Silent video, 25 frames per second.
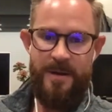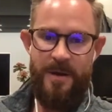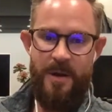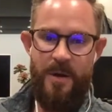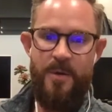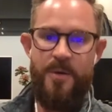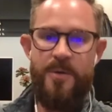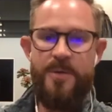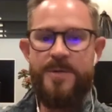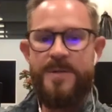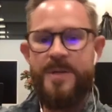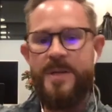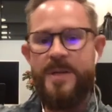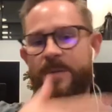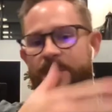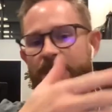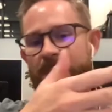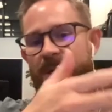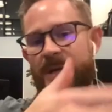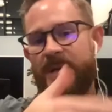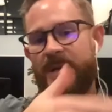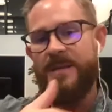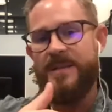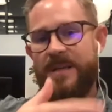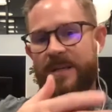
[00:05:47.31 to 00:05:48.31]
Who's going to
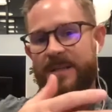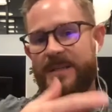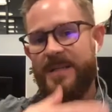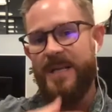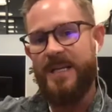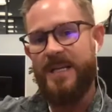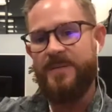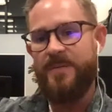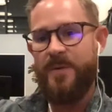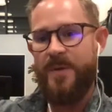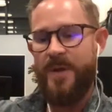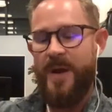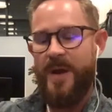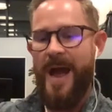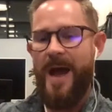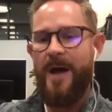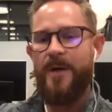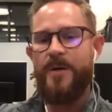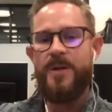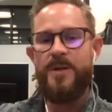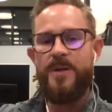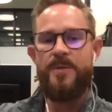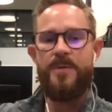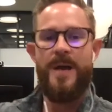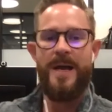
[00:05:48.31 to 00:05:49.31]
be successful there? How
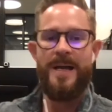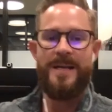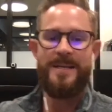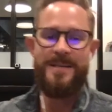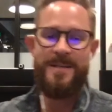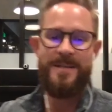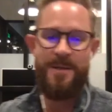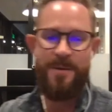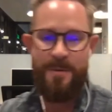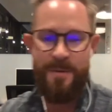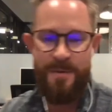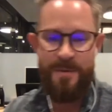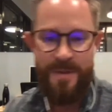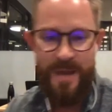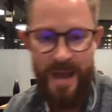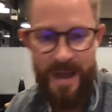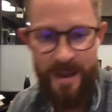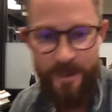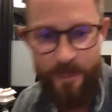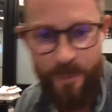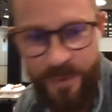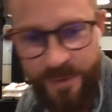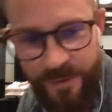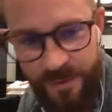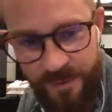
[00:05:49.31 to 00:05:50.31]
do you guys deal with that
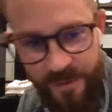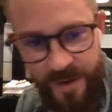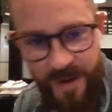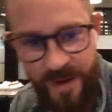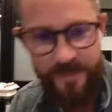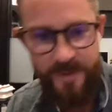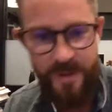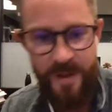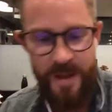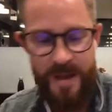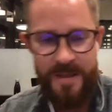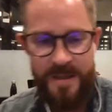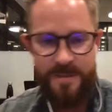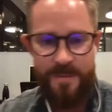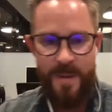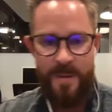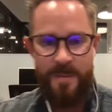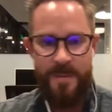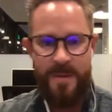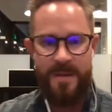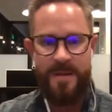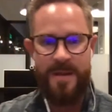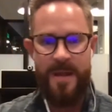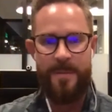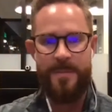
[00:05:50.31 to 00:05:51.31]
when you have clients
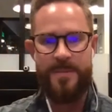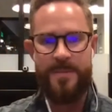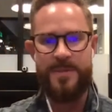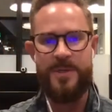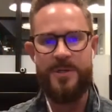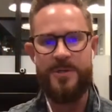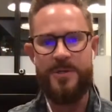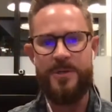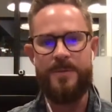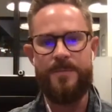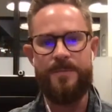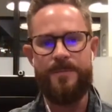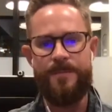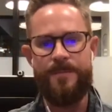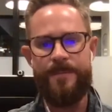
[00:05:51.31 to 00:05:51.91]
maybe in that position?